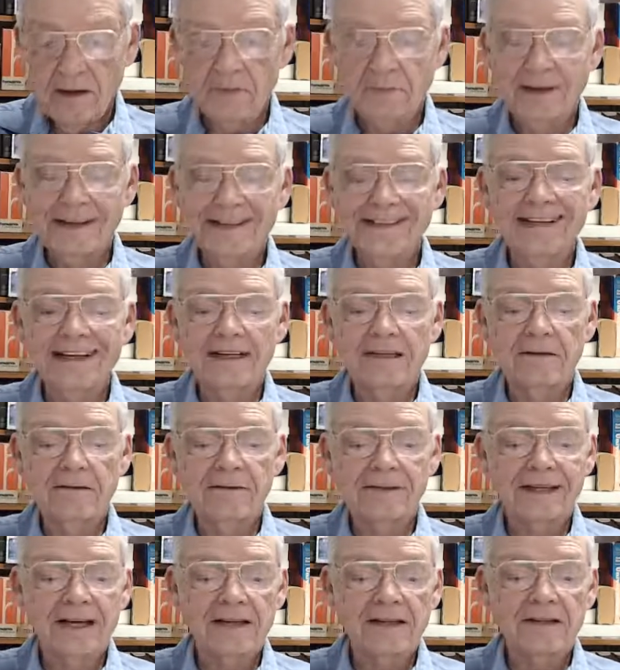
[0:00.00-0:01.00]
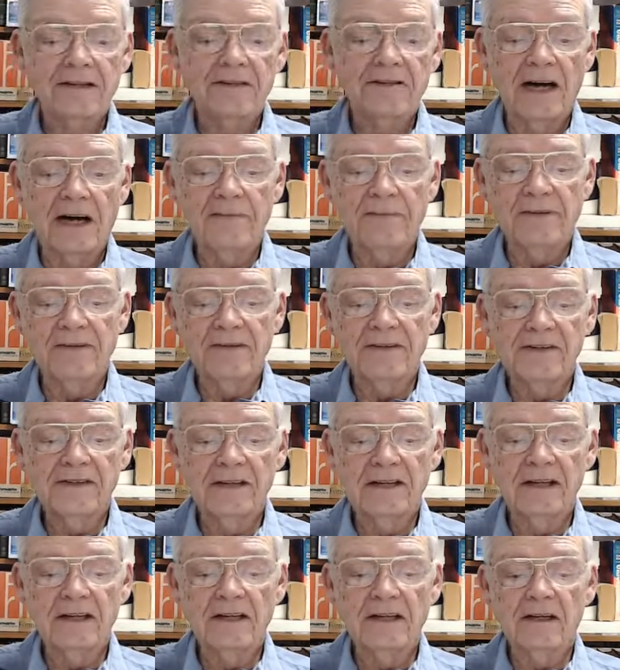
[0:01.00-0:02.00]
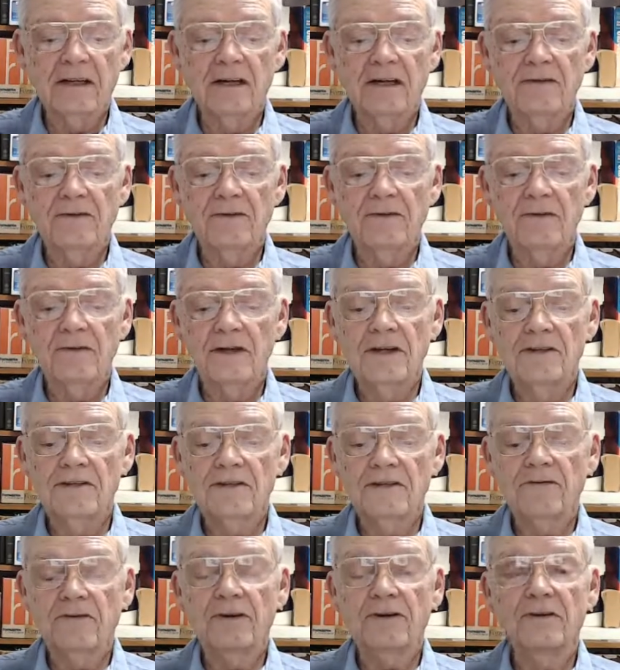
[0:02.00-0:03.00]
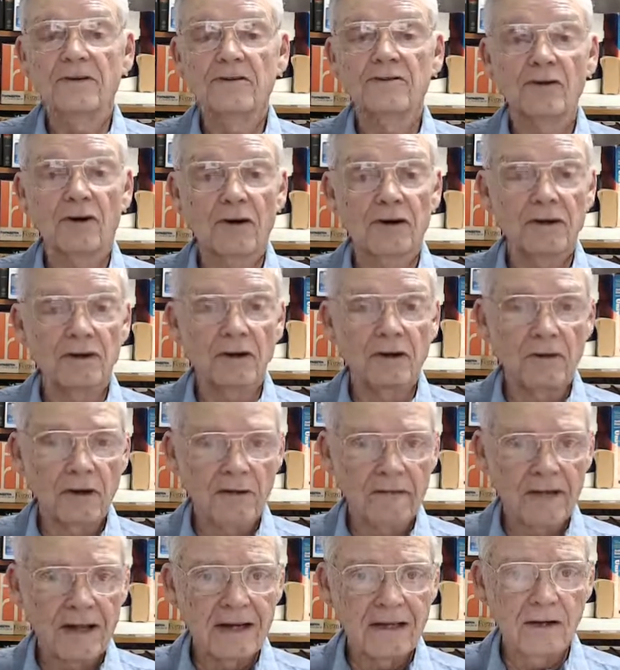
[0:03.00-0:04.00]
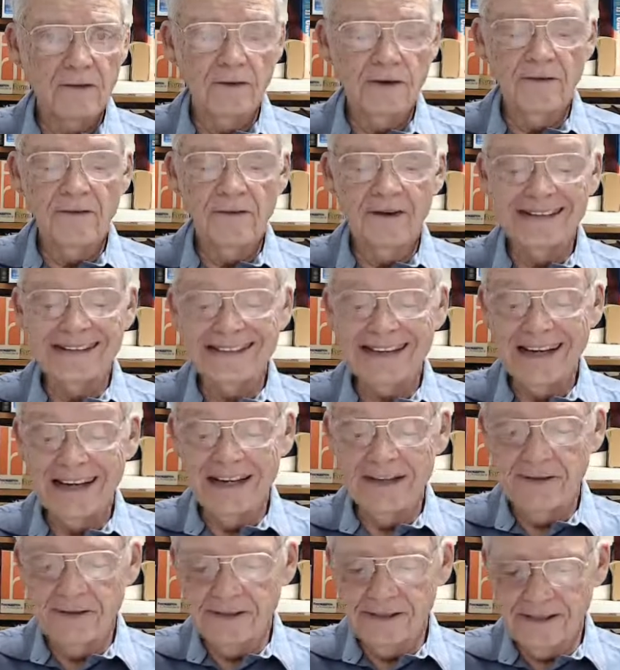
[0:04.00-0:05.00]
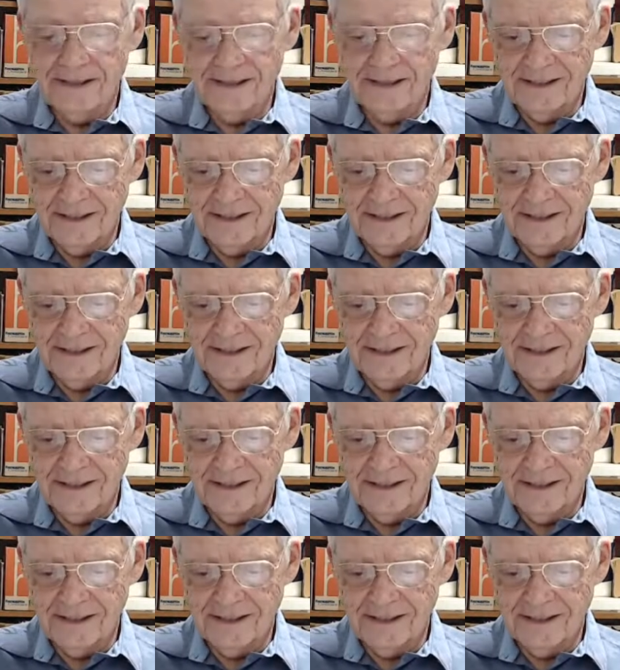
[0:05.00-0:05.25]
But Bethsaida was at the top of the sea, a little onto the east of where the Jordan, or whatever that little river is, enters the